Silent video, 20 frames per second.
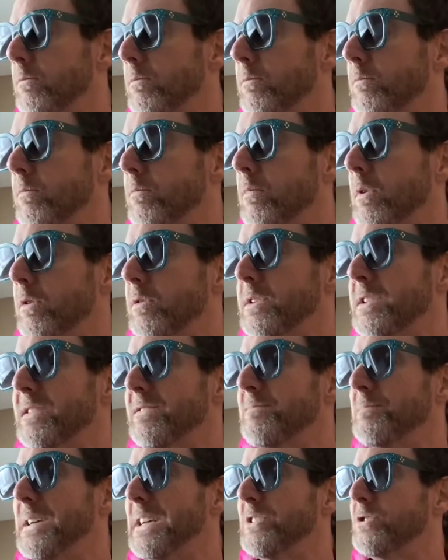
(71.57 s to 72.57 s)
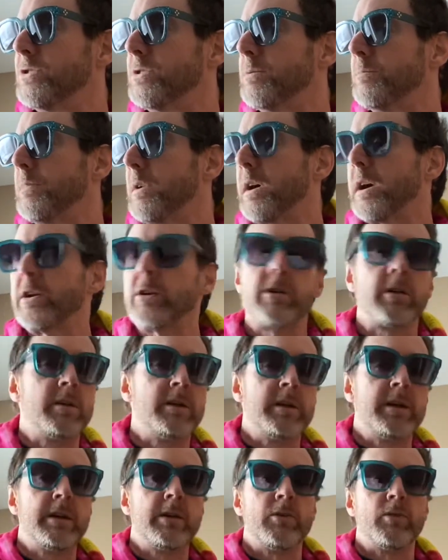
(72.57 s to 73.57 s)
relative major to minor,
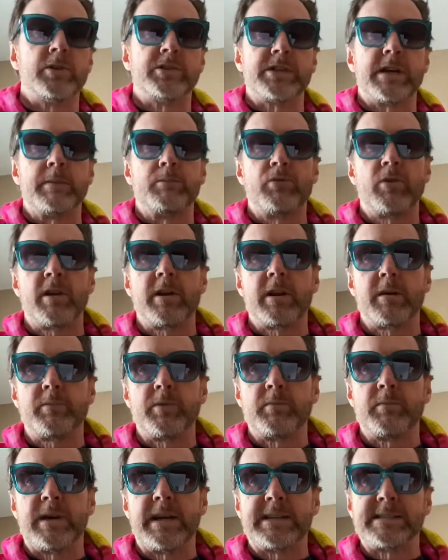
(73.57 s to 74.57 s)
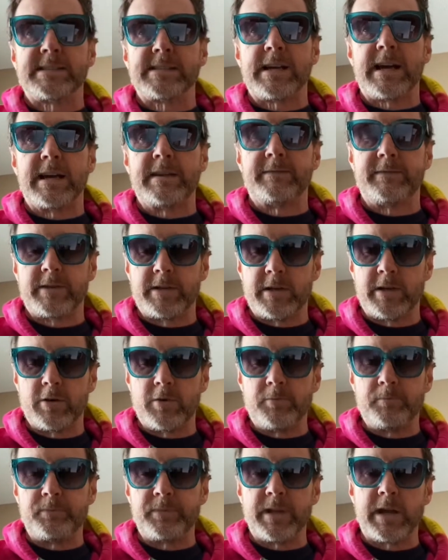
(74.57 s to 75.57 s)
which I brought up in my slide
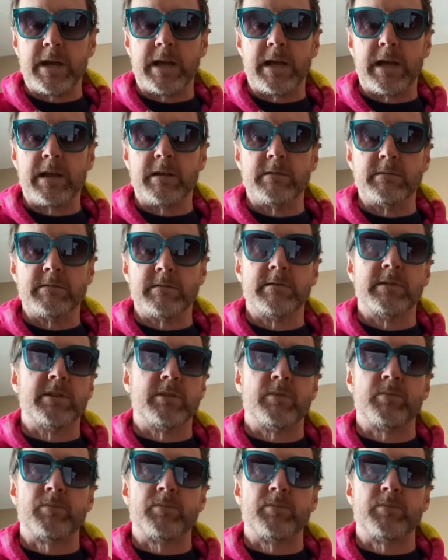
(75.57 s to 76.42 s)
video, and there are